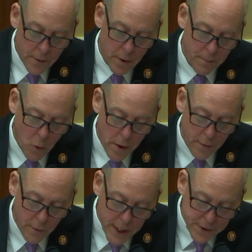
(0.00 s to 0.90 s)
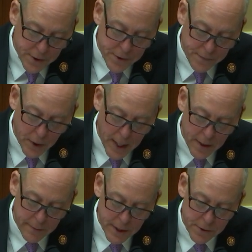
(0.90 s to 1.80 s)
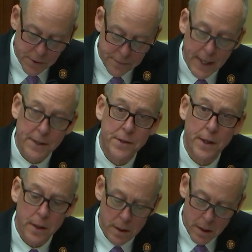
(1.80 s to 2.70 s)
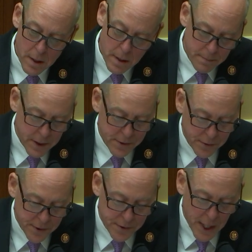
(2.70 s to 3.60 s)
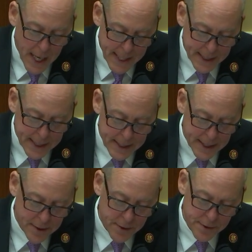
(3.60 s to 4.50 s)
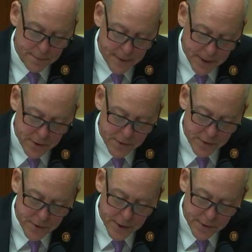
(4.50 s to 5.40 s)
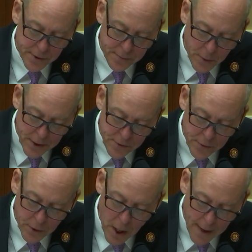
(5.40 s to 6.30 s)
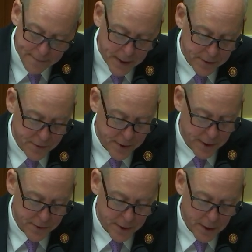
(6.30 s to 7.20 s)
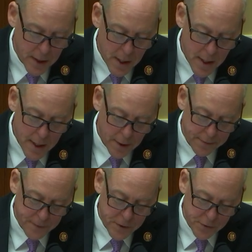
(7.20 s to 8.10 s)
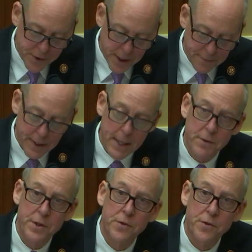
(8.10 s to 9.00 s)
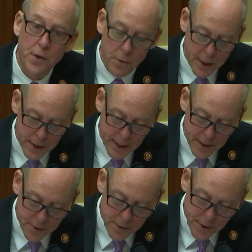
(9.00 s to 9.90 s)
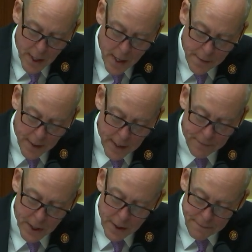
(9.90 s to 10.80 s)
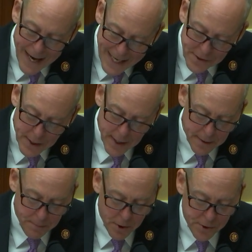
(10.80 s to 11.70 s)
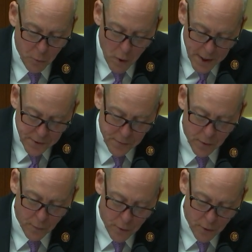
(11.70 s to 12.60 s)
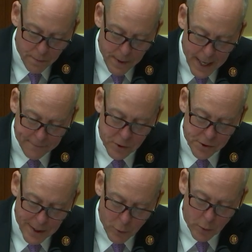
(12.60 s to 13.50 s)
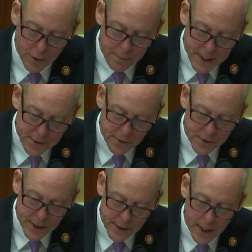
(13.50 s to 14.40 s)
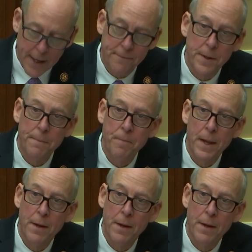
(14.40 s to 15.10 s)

There are important reasons for getting the measles vaccine. Measles is a highly contagious, infectious disease that spreads through coughing and sneezing. Health officials say the virus is so contagious that if an unvaccinated person walks through a room after someone with measles has left,